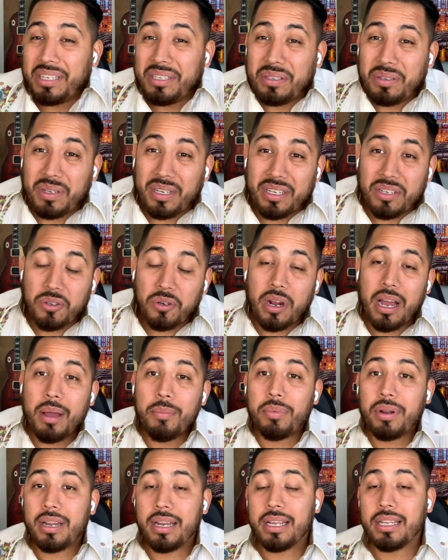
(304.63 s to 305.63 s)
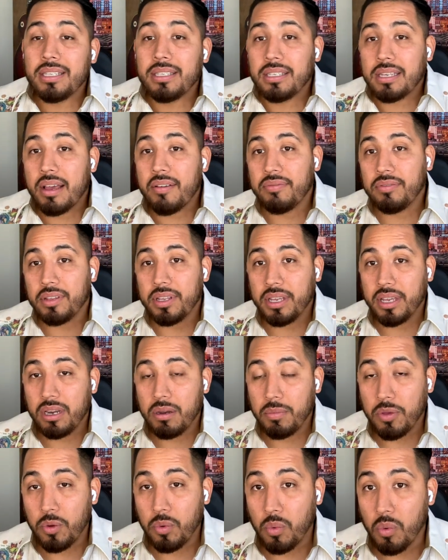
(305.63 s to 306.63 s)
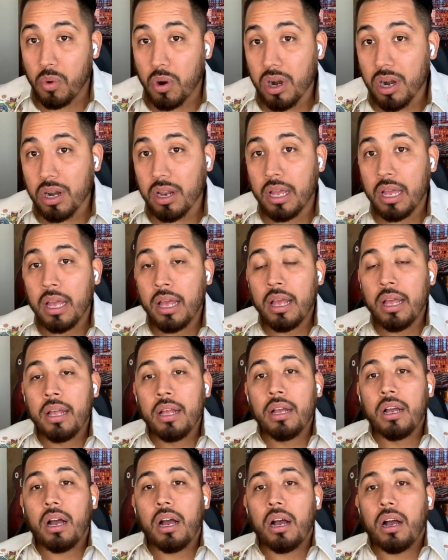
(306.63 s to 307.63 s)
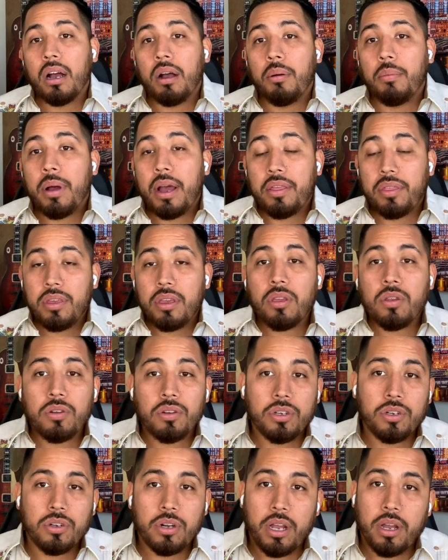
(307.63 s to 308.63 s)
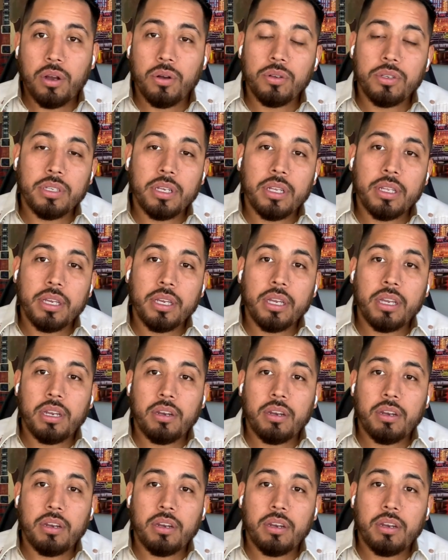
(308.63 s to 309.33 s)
as you can try, but it is definitely going to be work, I think you should try wholesaling.